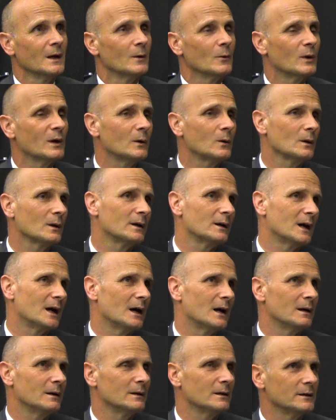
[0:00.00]
Well,
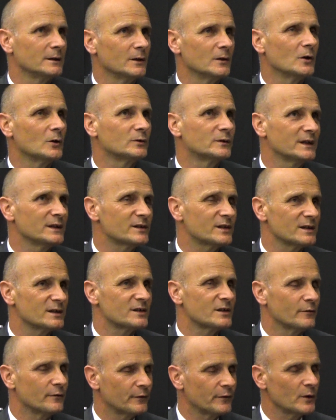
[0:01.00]
you know, this is
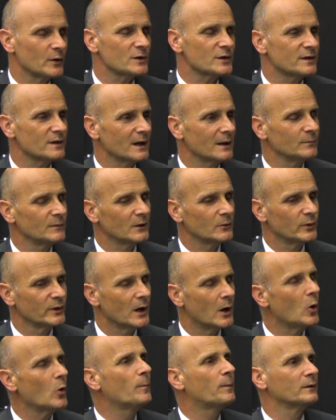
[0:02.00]
the first time that we
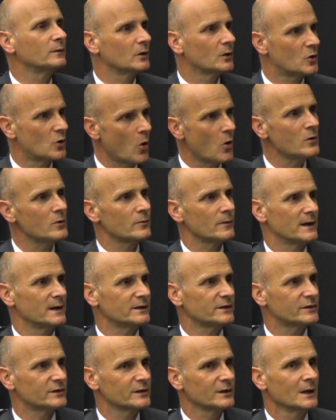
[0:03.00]
opened the
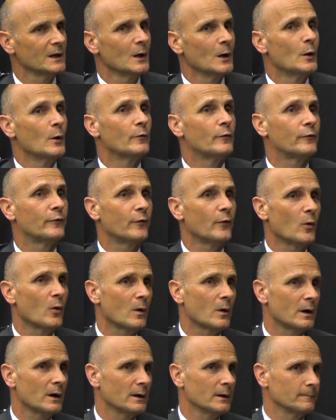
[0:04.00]
Congress
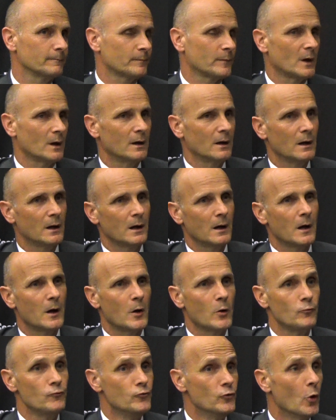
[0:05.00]
for
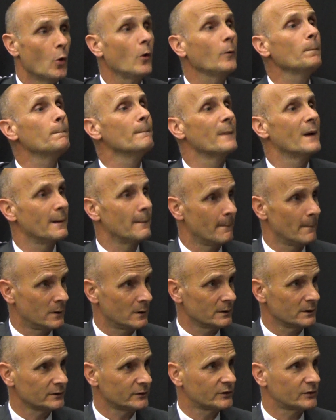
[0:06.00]

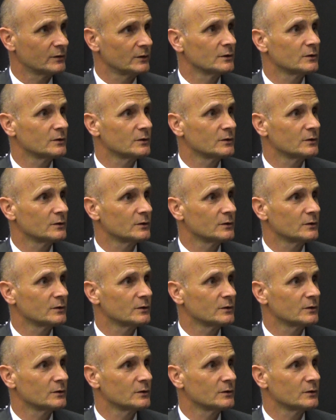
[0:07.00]
non-members.